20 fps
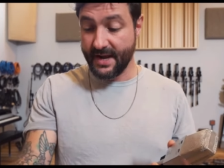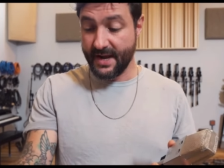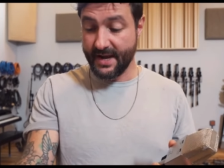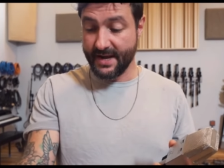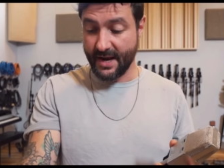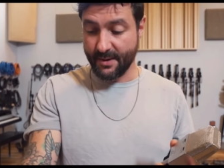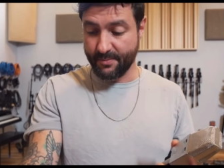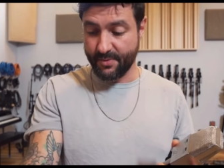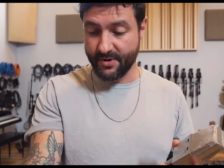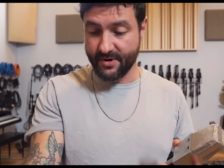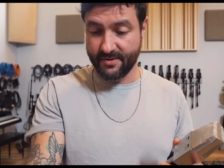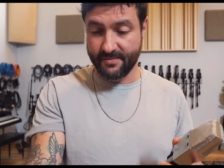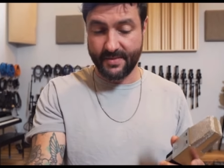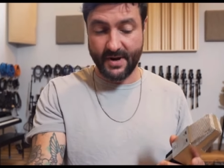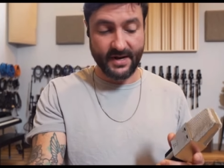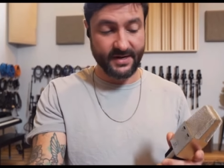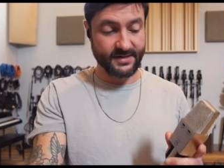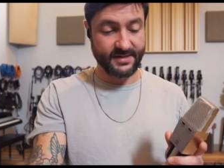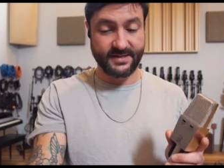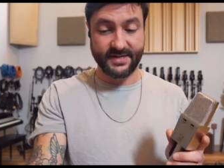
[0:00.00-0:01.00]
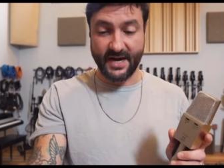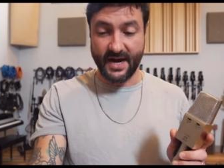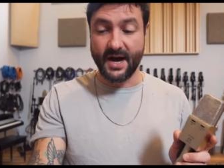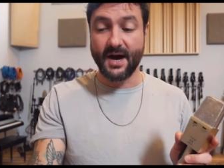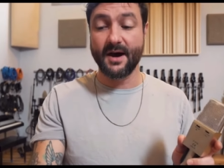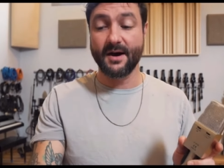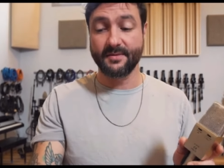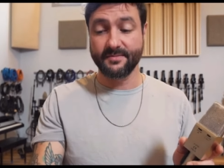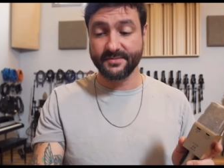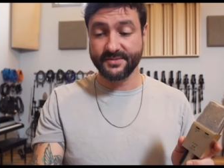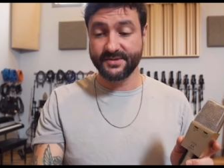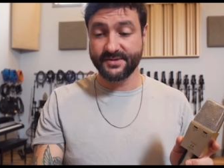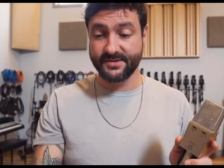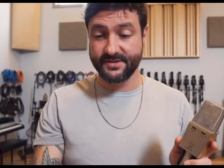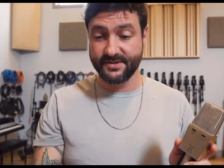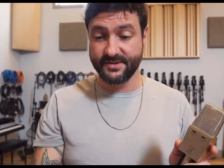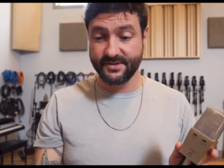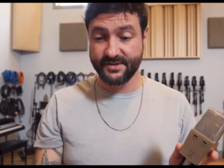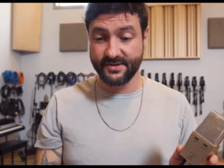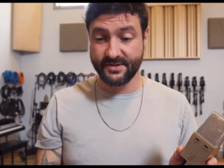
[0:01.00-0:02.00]
And I put them on
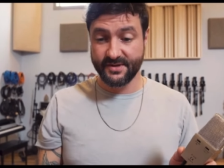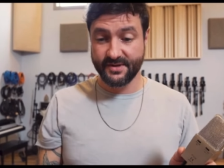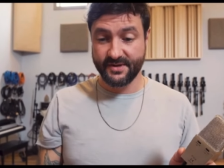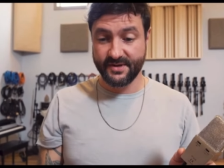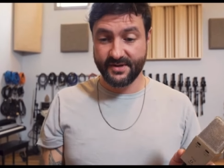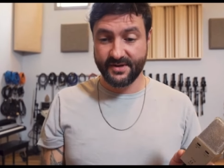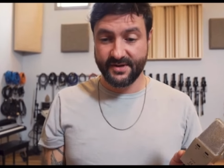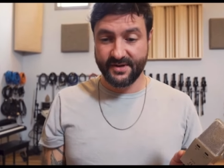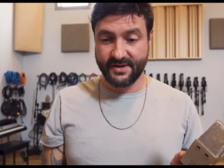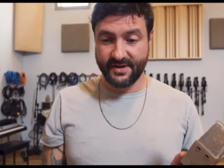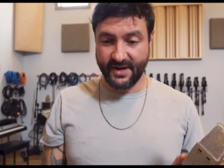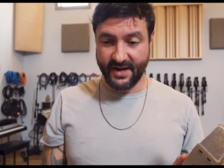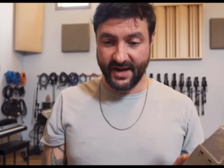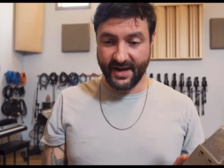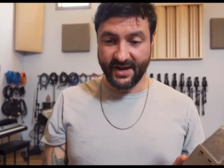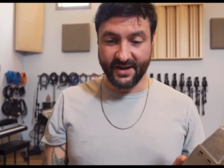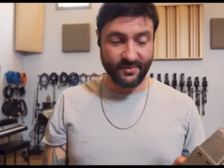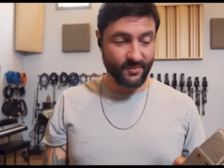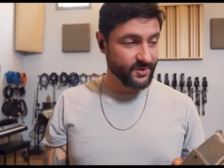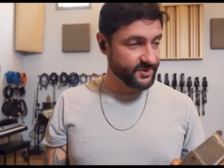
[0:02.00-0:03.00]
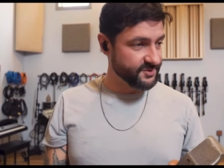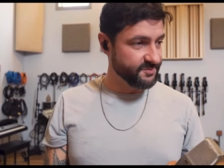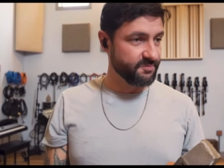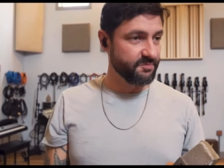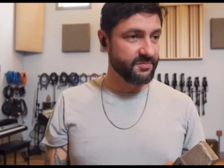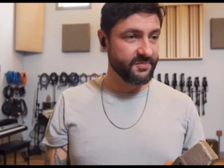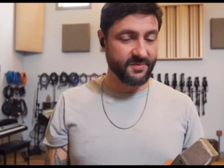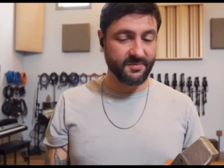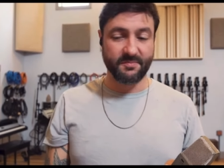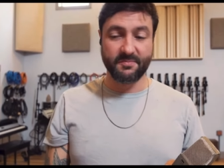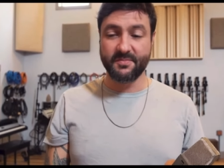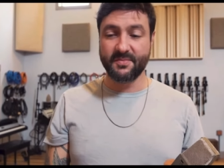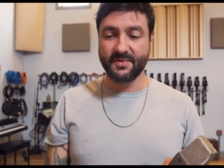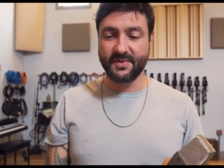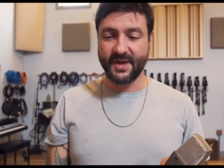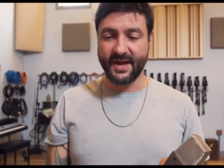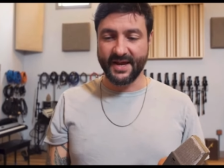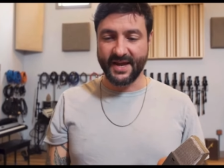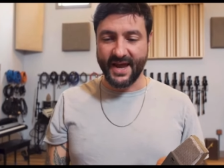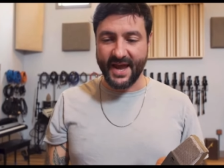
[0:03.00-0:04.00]
toms, and it was
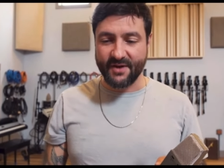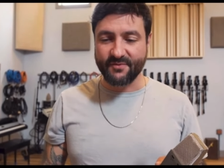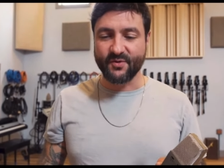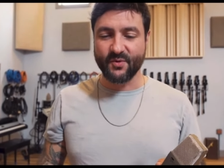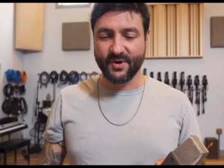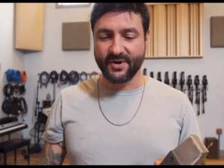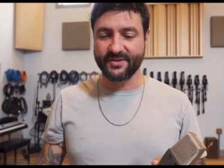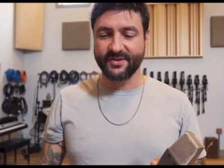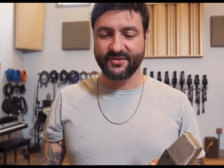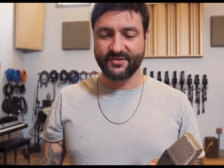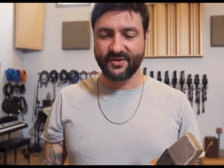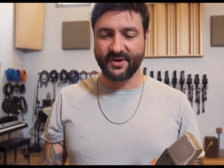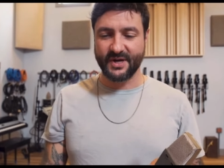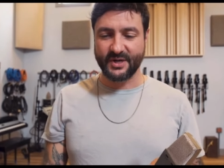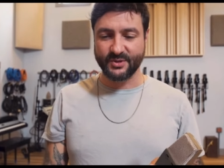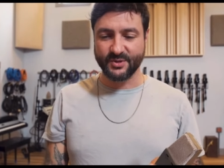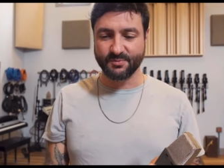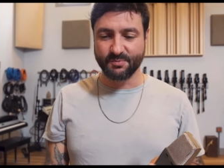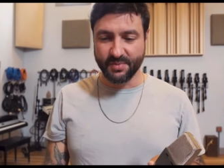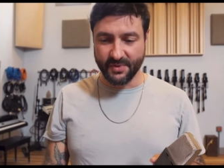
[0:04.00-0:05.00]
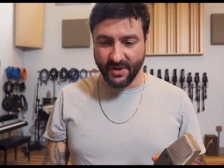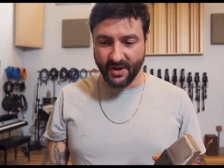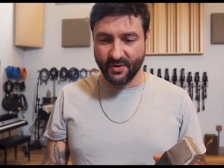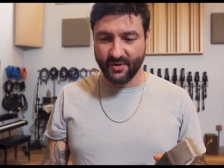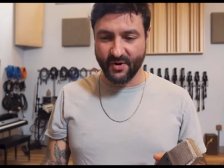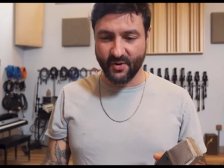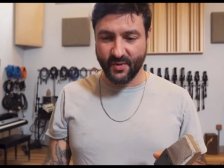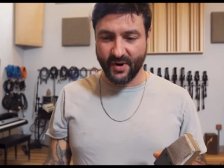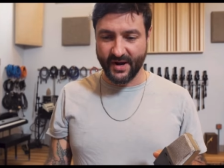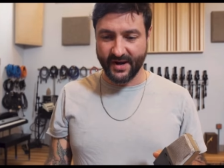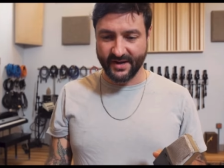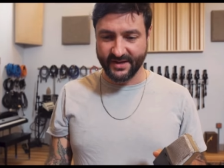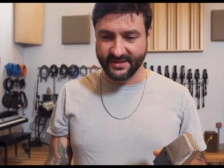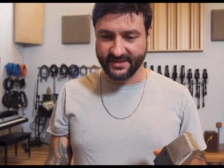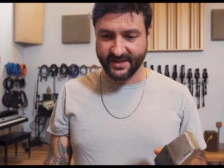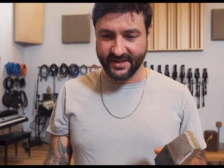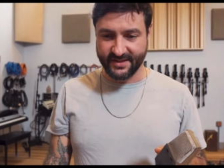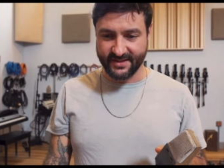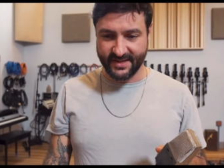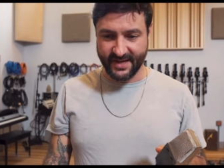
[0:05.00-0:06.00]
like everyone at the studio was blown away.
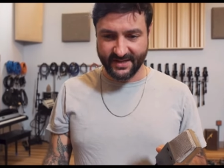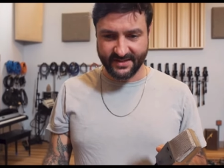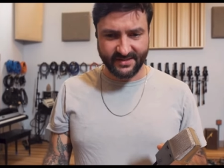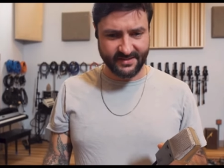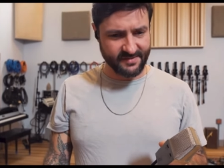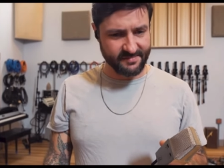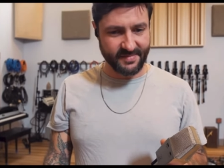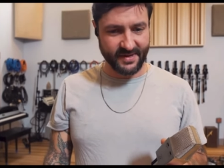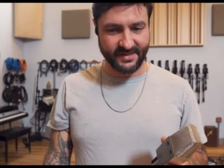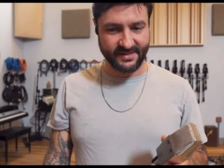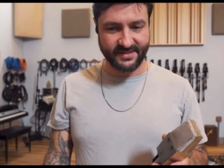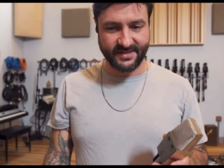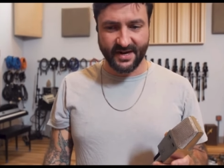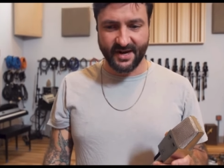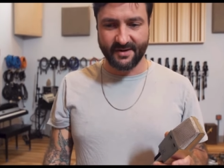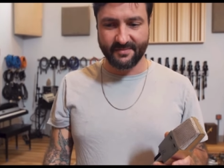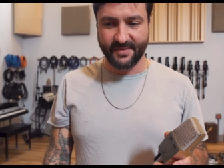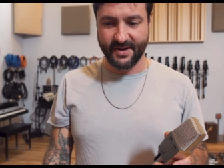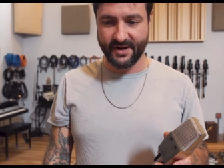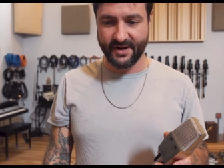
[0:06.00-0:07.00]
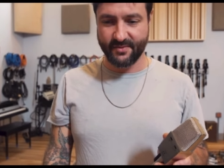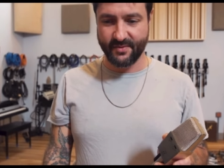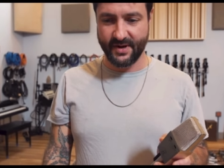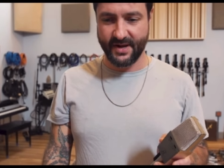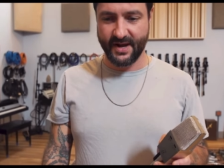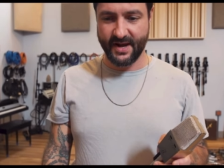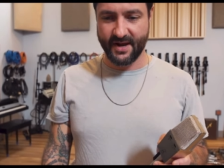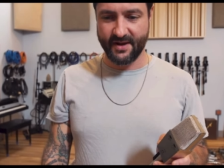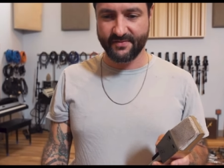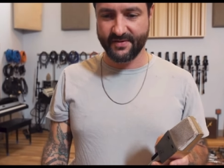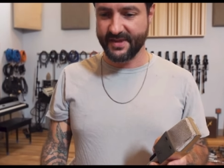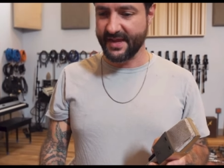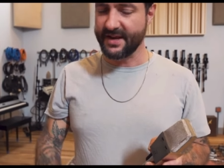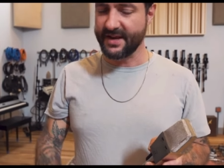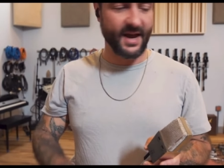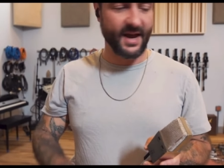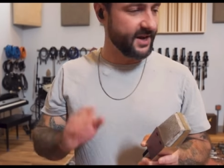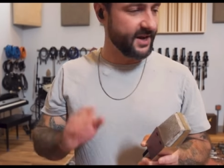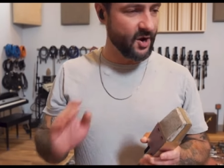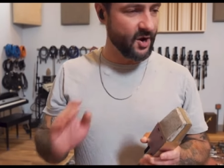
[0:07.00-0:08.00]
It's like that's the best tom mic we have. And
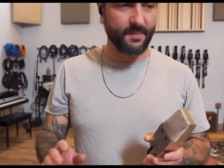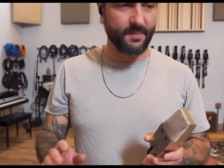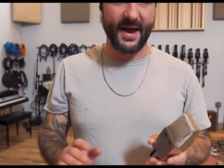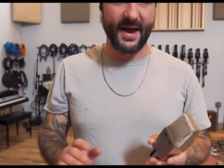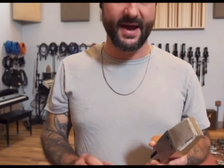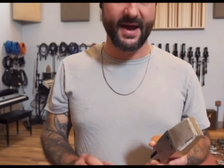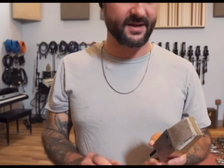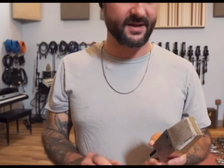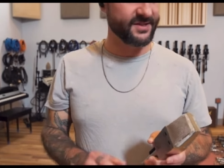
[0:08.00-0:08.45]
then I go back.